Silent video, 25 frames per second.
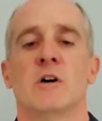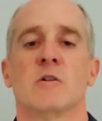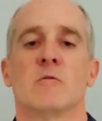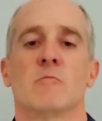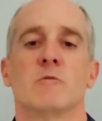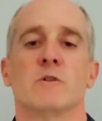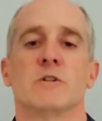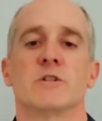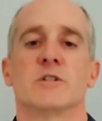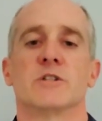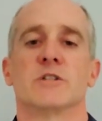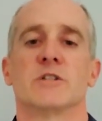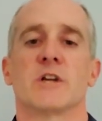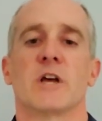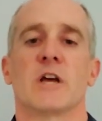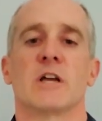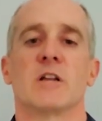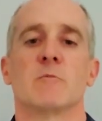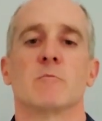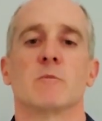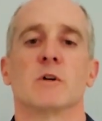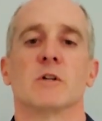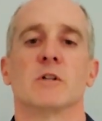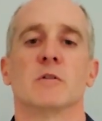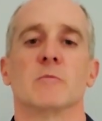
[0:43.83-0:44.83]
which is
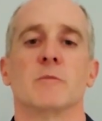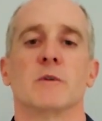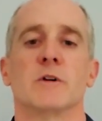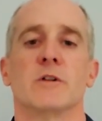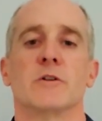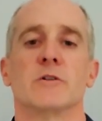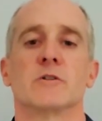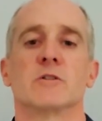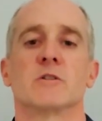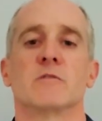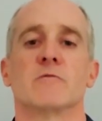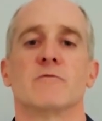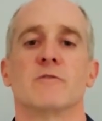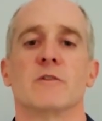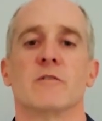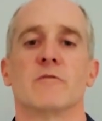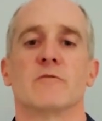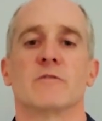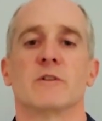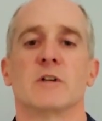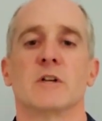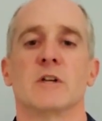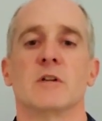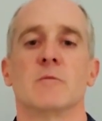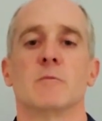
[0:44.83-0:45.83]
8 millimeters to
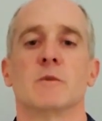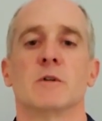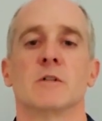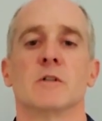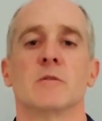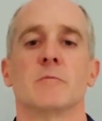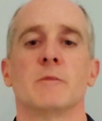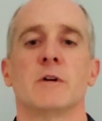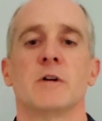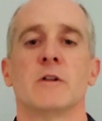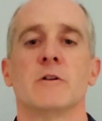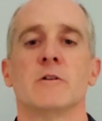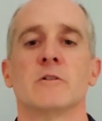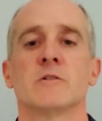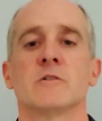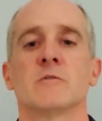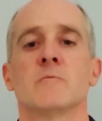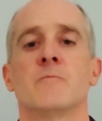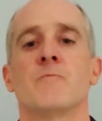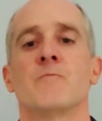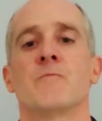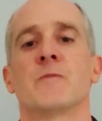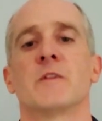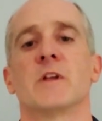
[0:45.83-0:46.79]
15 millimeters.